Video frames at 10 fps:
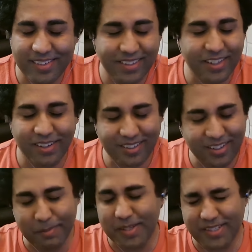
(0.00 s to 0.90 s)

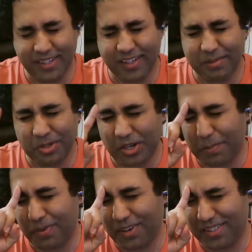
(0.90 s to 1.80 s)
give me a sec. I'm trying to
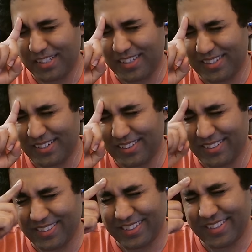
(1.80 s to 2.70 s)
process all
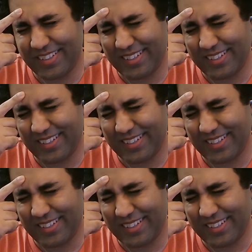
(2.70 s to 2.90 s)
this.